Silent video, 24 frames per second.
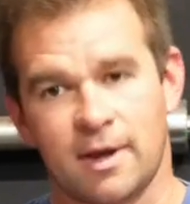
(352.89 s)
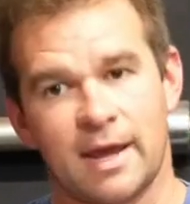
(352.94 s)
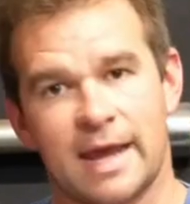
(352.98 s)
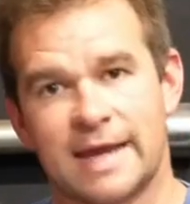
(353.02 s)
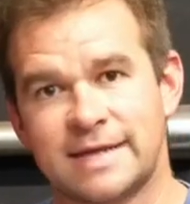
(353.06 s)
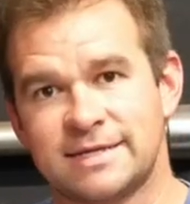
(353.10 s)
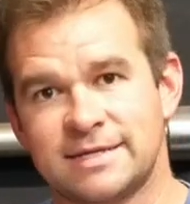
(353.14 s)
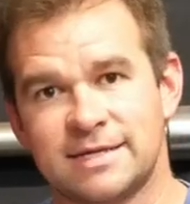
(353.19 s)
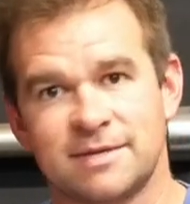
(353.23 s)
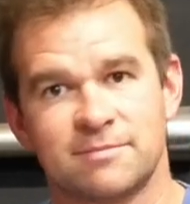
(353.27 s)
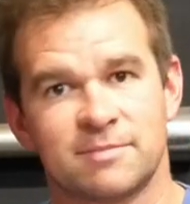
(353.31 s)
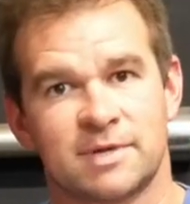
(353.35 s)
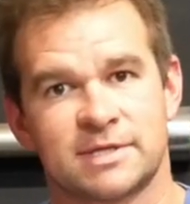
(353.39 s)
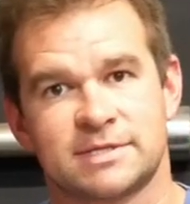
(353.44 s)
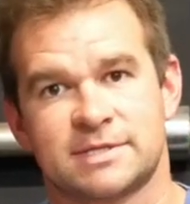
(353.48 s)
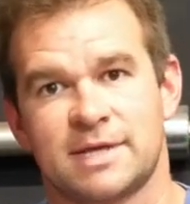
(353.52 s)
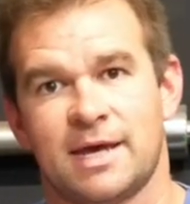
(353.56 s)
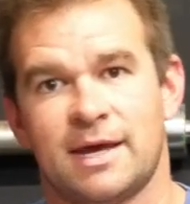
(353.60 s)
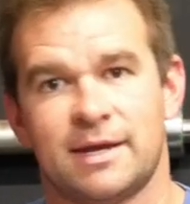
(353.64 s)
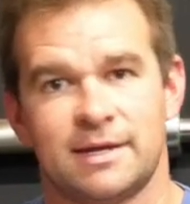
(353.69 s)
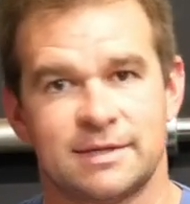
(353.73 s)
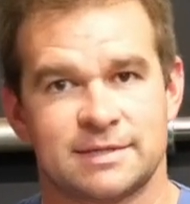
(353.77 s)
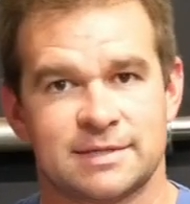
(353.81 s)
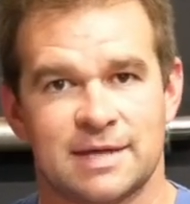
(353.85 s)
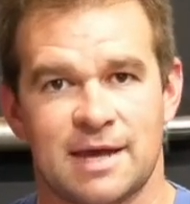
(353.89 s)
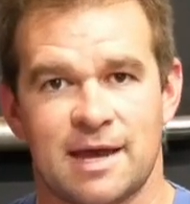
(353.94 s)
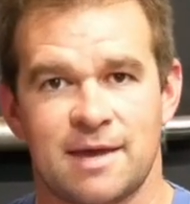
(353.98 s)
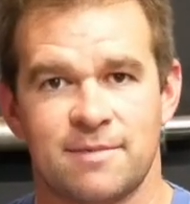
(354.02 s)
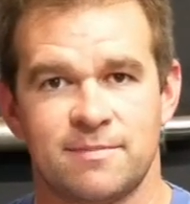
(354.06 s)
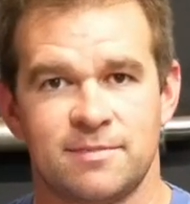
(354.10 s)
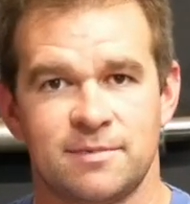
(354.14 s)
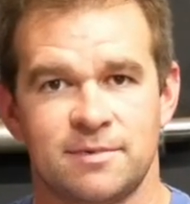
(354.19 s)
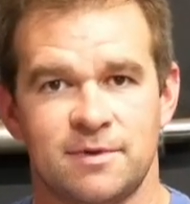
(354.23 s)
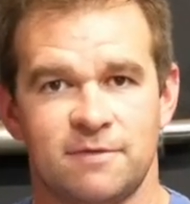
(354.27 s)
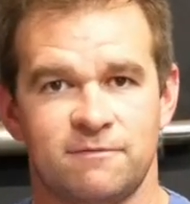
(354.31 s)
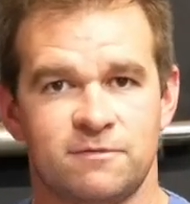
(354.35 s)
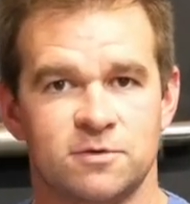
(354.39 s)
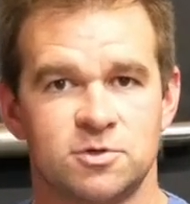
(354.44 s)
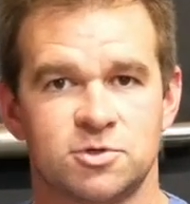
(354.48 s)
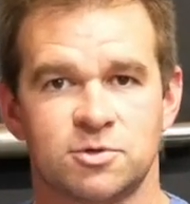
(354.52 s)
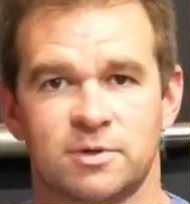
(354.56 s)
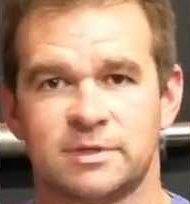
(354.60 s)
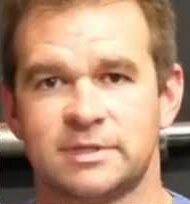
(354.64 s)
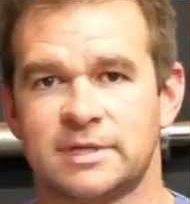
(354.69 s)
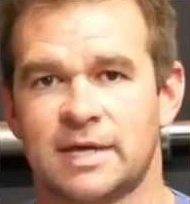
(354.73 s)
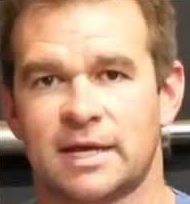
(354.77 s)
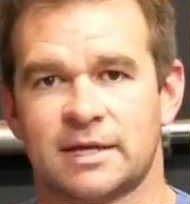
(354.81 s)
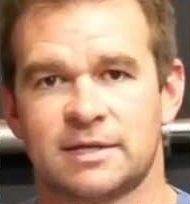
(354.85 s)
18 months ahead of time, if you
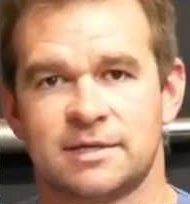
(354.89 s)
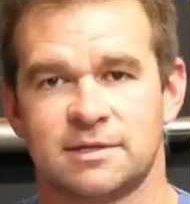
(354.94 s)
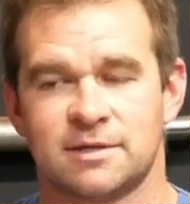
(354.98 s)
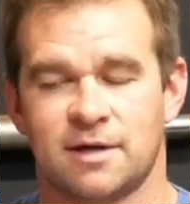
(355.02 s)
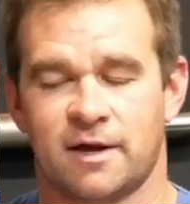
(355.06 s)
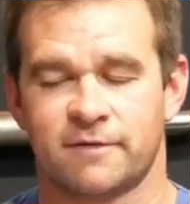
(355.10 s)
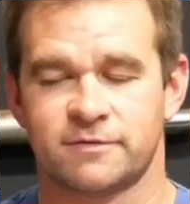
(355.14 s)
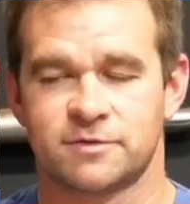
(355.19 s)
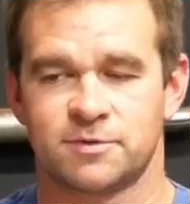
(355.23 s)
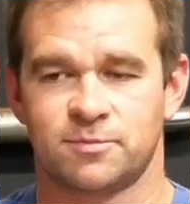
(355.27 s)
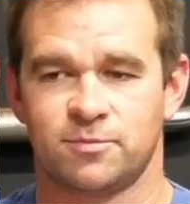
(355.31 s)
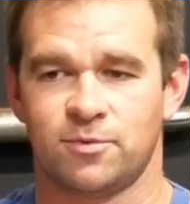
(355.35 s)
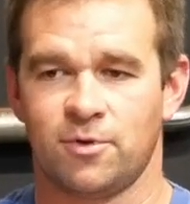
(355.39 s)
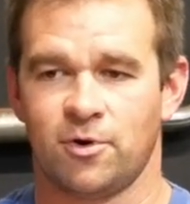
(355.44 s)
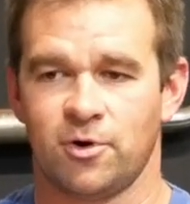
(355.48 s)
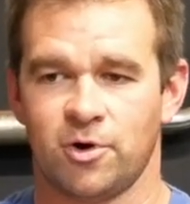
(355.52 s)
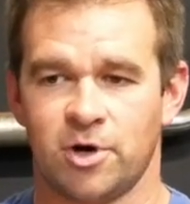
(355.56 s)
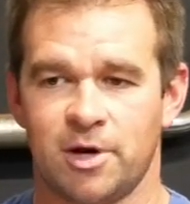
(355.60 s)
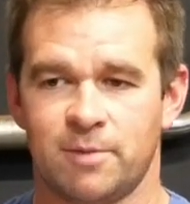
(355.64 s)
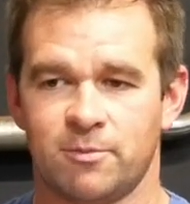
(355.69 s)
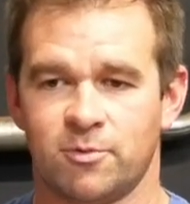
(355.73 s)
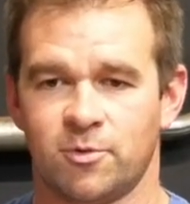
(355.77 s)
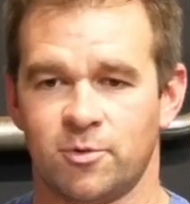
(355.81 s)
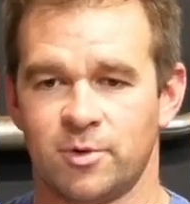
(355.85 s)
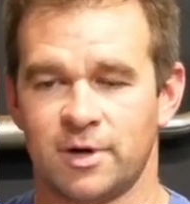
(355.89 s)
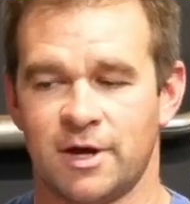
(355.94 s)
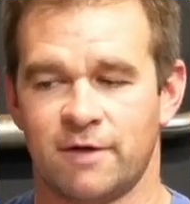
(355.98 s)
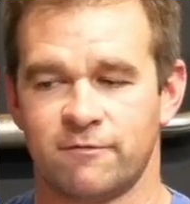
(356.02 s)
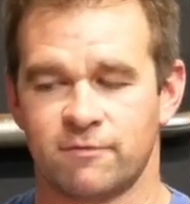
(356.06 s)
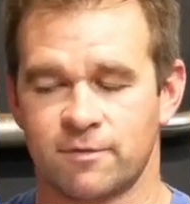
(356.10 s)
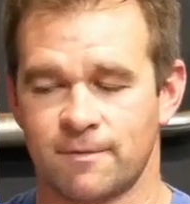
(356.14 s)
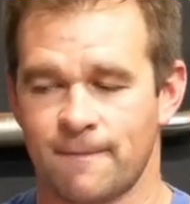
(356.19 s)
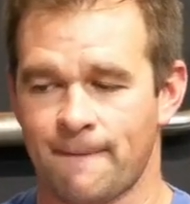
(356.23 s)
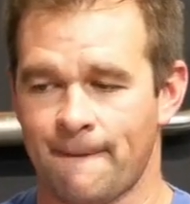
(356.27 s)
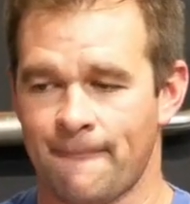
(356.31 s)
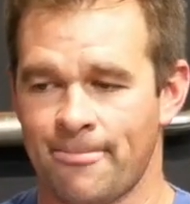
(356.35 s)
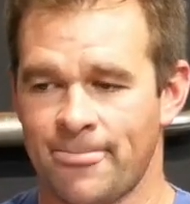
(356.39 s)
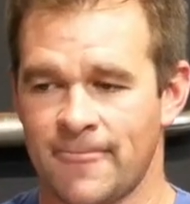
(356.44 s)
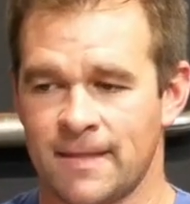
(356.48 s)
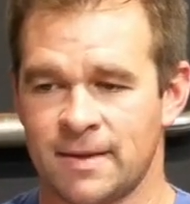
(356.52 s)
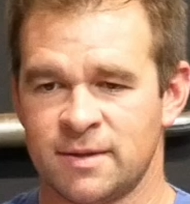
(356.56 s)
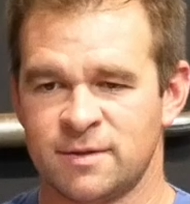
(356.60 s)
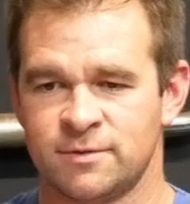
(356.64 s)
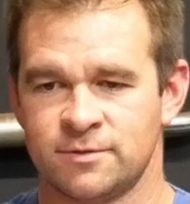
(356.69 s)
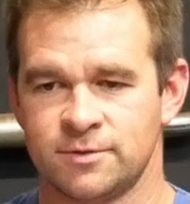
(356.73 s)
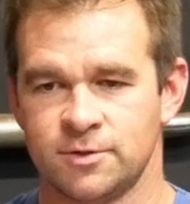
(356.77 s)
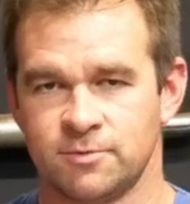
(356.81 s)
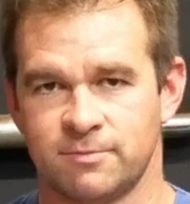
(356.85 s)
join the acting officer program or whatever,
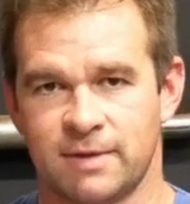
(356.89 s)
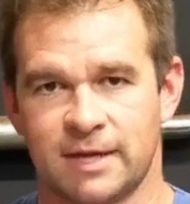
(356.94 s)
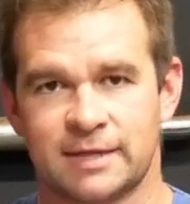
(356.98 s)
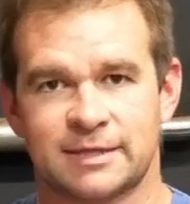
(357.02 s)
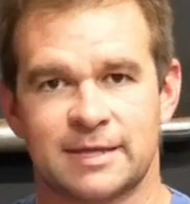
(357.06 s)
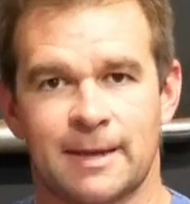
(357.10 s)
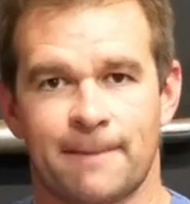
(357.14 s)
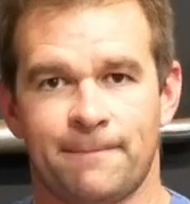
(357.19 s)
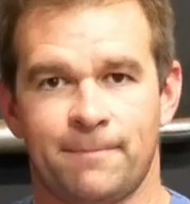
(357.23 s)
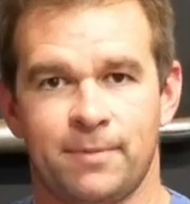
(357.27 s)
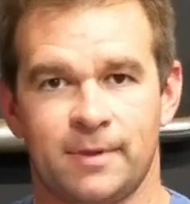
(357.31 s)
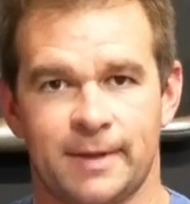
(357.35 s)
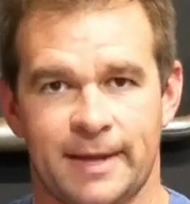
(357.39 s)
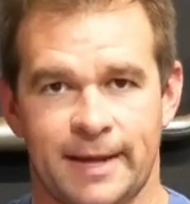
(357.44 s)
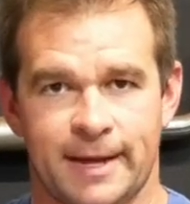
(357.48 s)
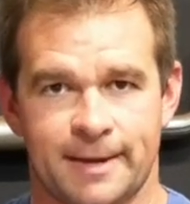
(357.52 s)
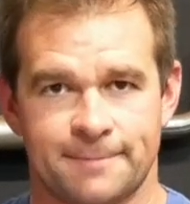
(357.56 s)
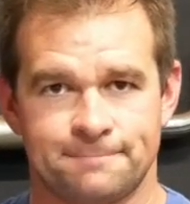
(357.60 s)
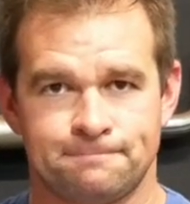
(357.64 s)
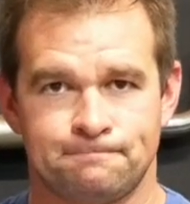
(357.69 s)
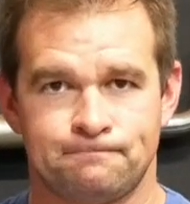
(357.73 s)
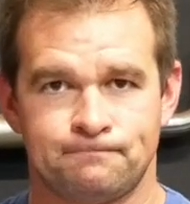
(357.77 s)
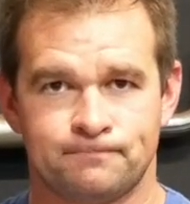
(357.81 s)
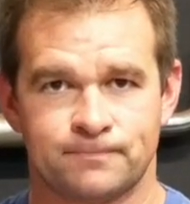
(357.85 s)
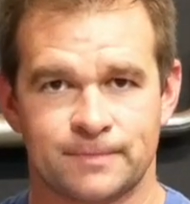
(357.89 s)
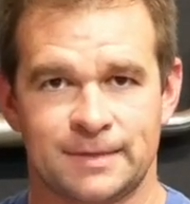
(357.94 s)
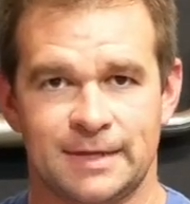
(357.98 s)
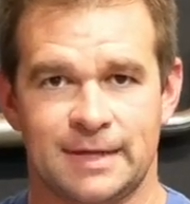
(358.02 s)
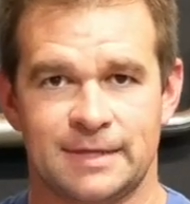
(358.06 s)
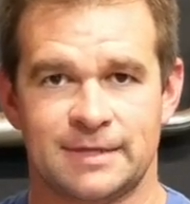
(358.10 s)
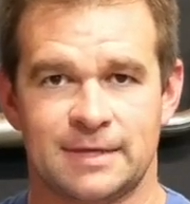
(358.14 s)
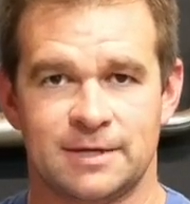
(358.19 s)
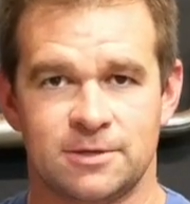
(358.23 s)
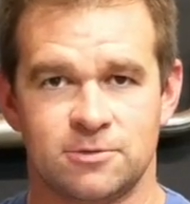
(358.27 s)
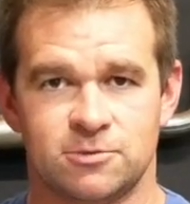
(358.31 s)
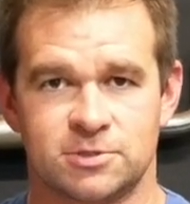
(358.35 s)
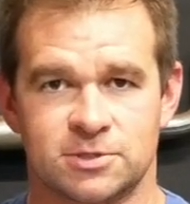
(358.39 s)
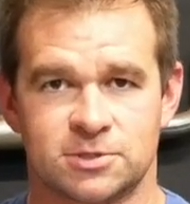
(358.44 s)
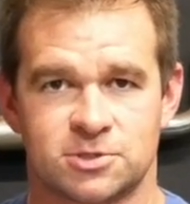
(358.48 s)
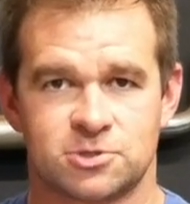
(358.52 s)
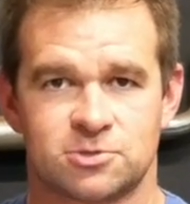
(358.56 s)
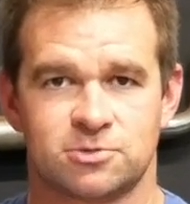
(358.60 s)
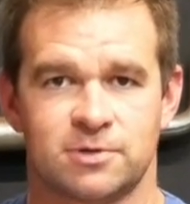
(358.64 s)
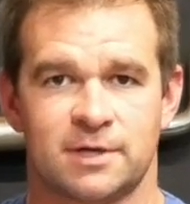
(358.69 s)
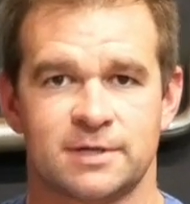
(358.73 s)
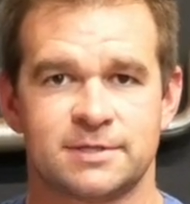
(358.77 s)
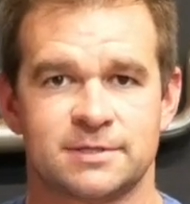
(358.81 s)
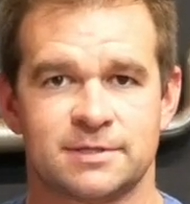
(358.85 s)
you make that plan and then you just
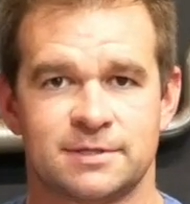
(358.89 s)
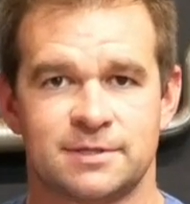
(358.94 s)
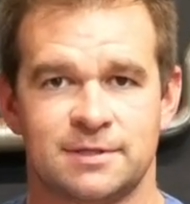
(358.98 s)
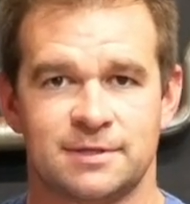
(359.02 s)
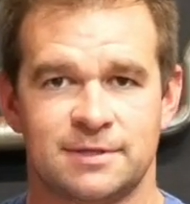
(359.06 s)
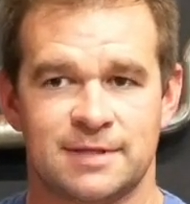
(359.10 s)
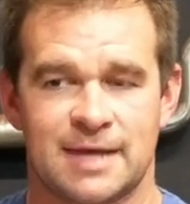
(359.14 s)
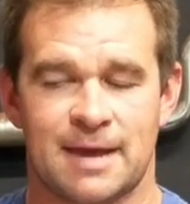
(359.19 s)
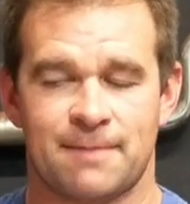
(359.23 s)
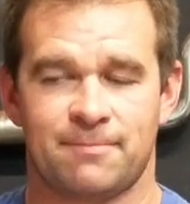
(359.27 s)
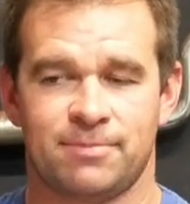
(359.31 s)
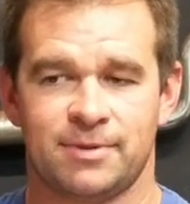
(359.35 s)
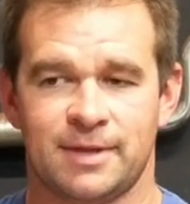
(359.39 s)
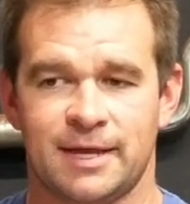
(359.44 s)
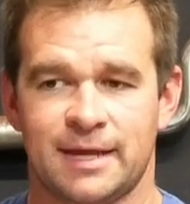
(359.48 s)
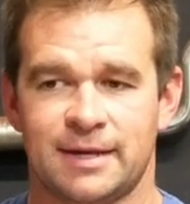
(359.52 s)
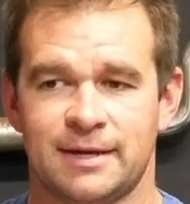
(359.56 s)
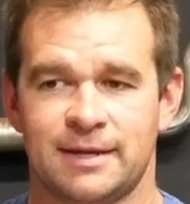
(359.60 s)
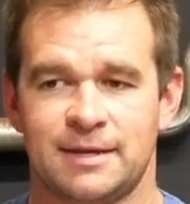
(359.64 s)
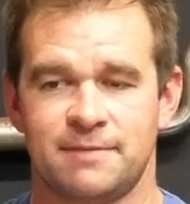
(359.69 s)
trust that plan.